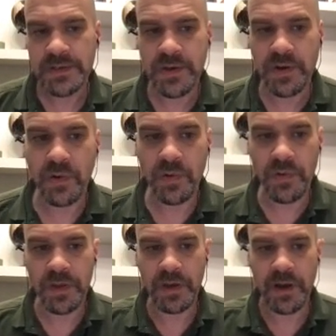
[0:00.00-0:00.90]

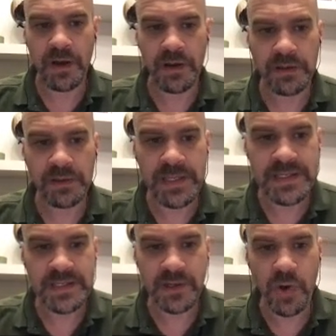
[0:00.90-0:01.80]
So
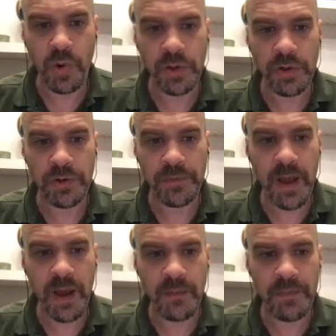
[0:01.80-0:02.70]
Lisa Goller
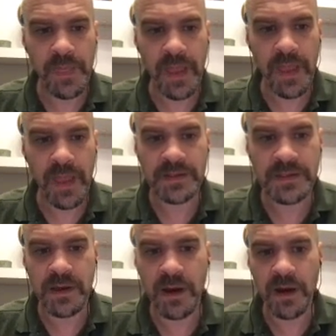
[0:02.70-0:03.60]
and
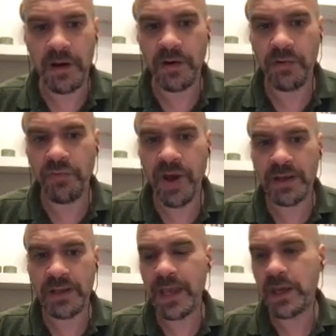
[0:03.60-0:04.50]

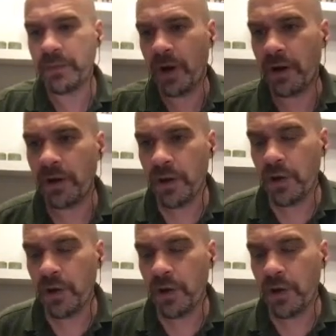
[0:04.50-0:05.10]
Ron Gekema